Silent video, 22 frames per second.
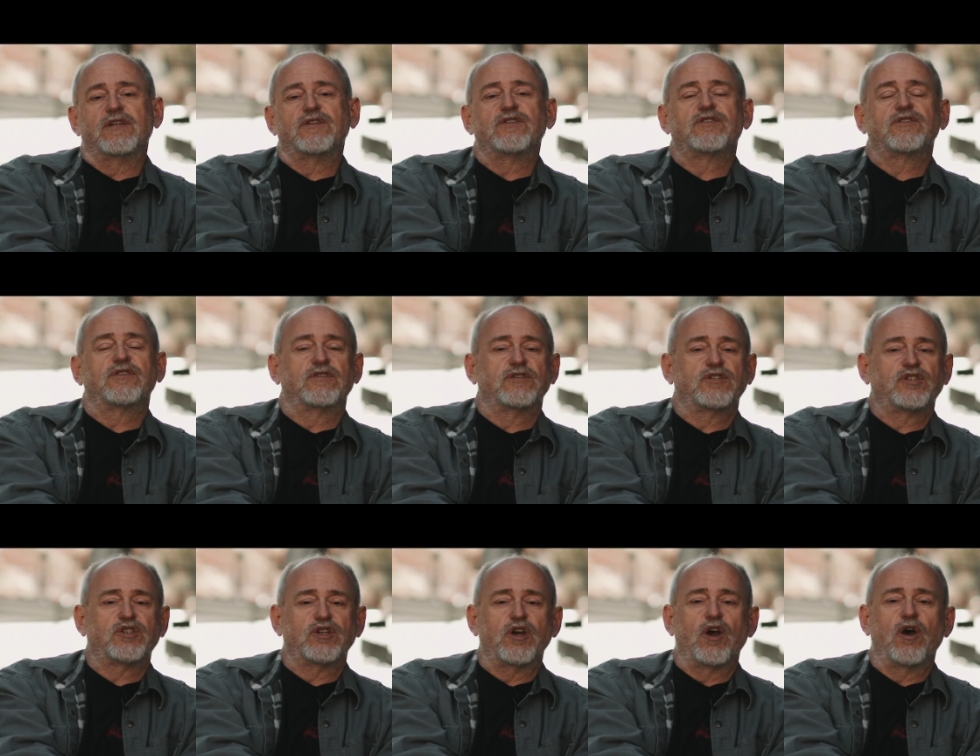into
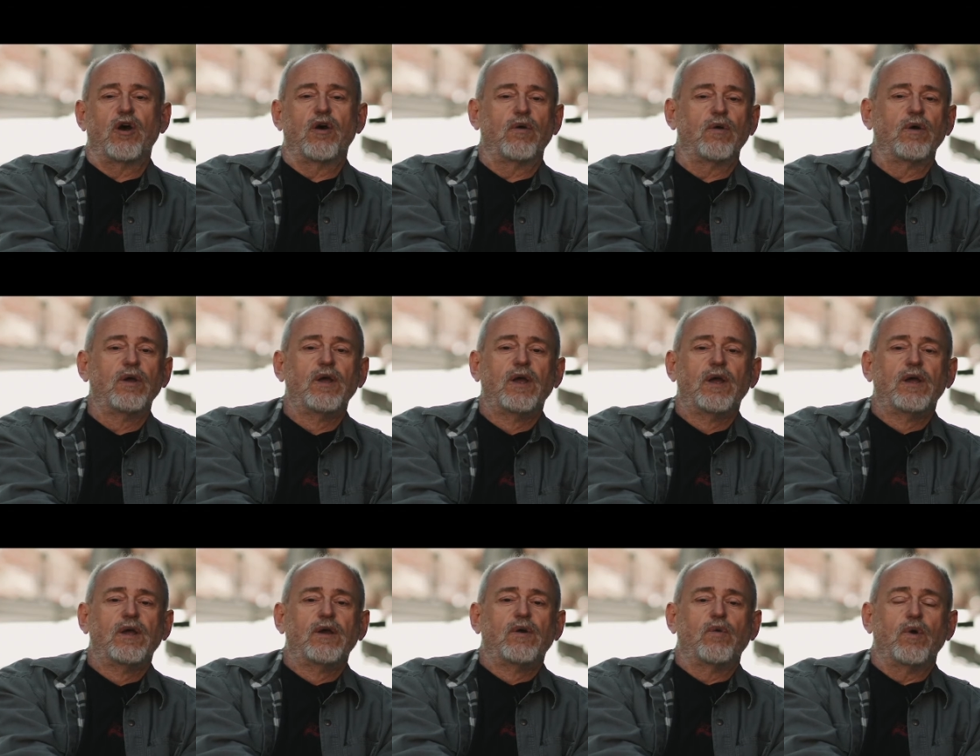the show,
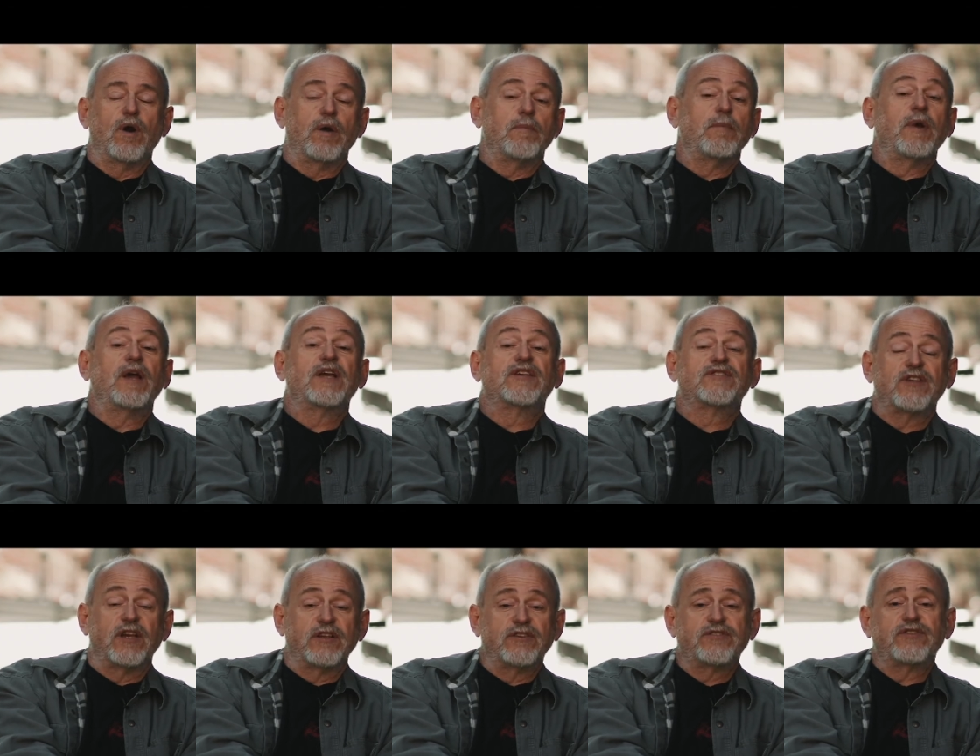where it
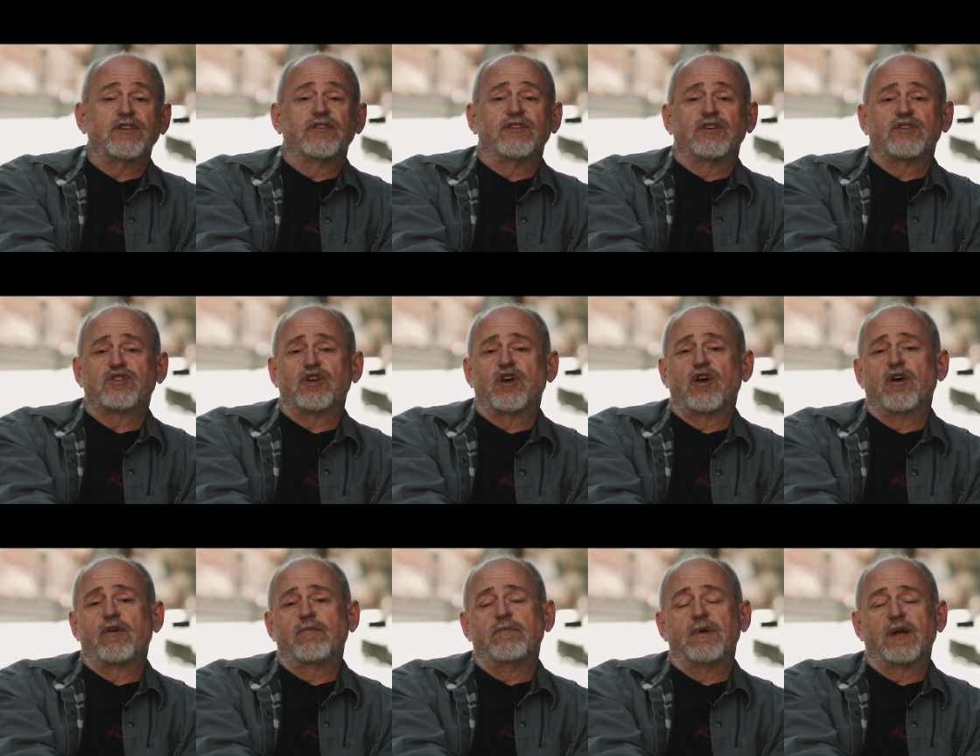makes sense in the
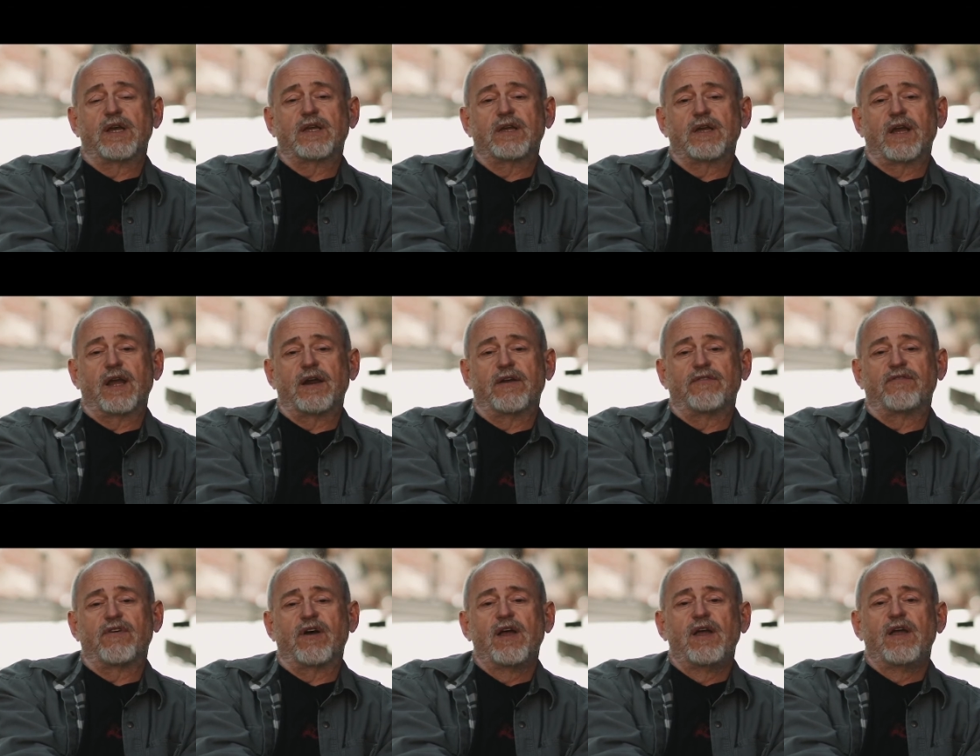show, but kind
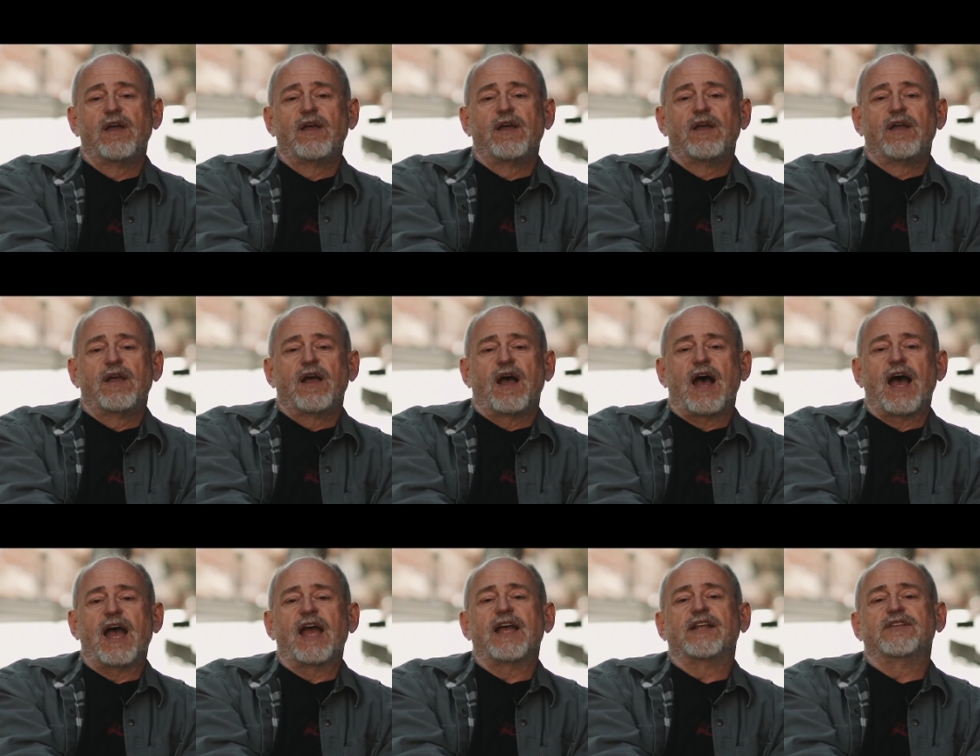of
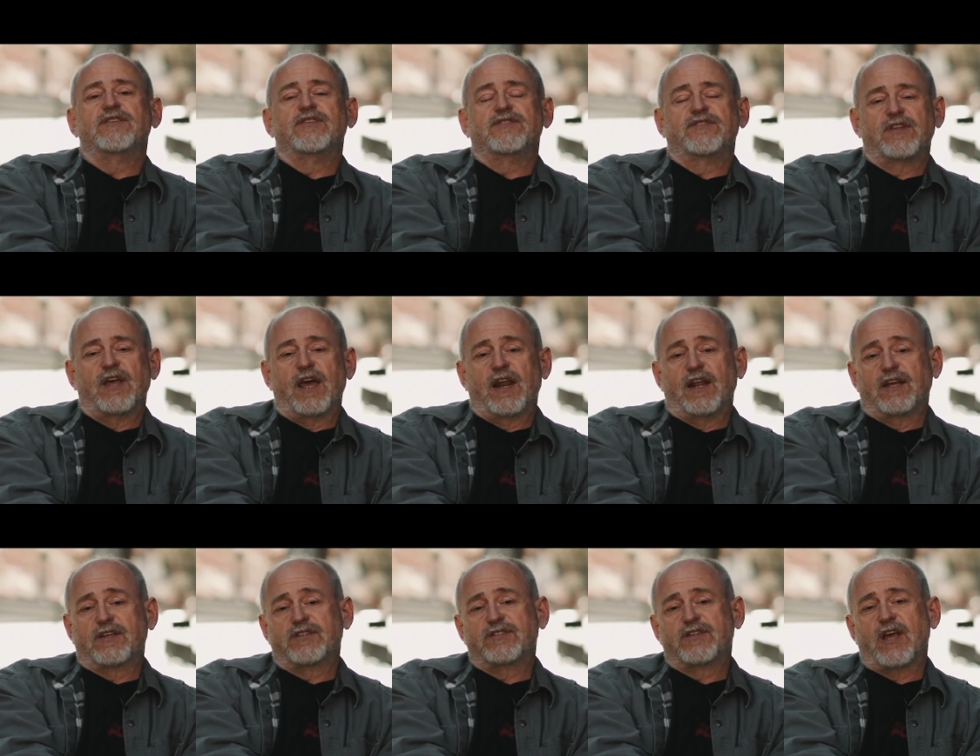heightens
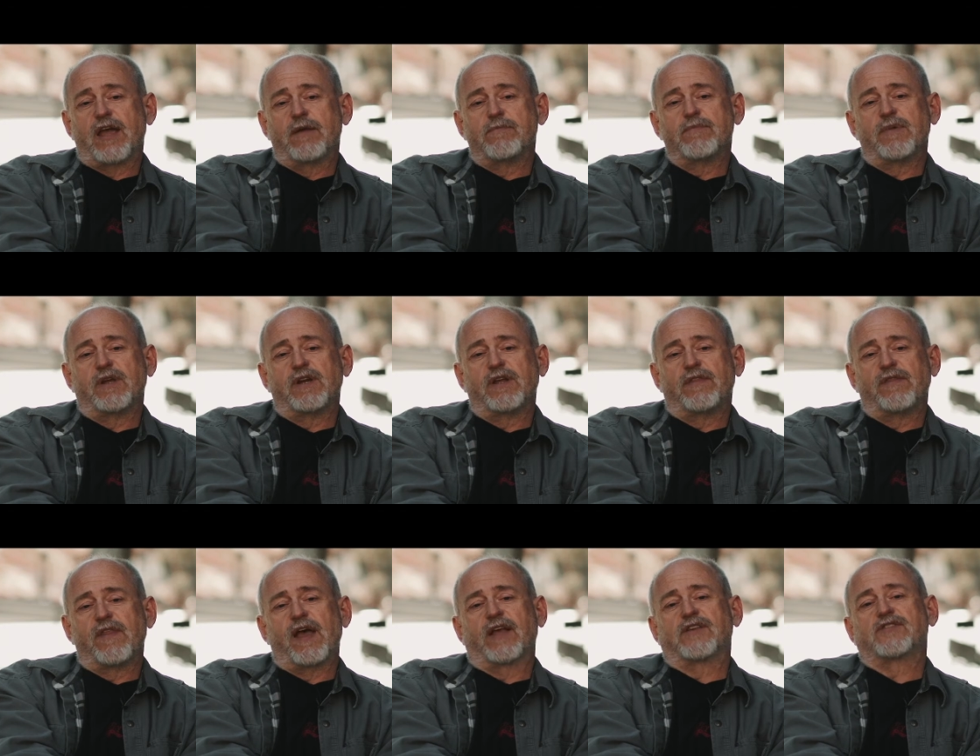that excitement
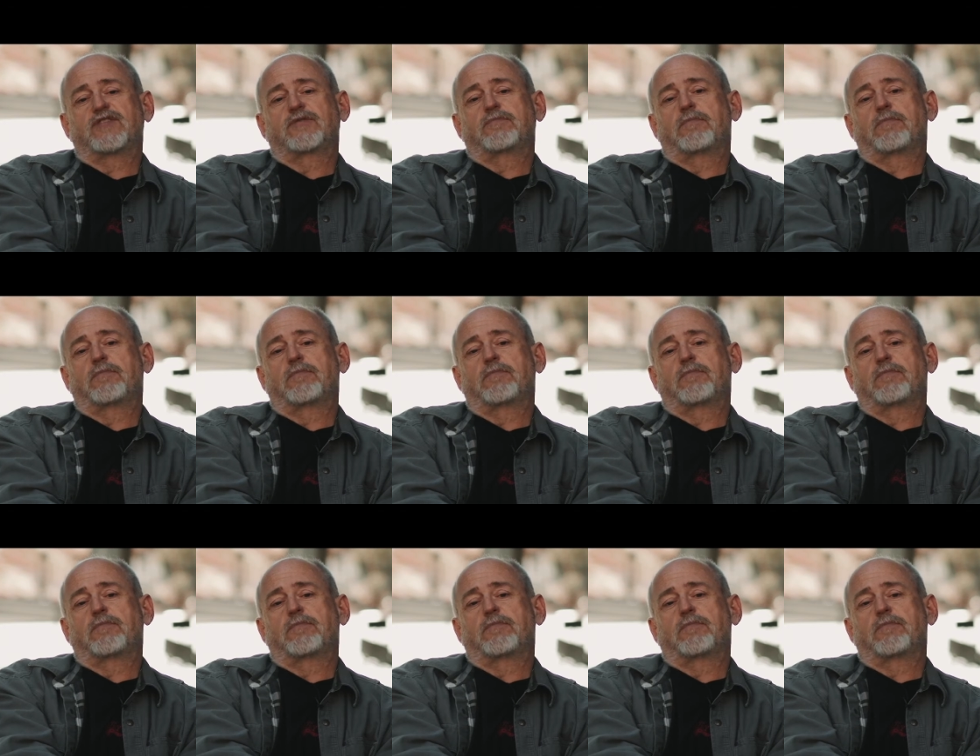and that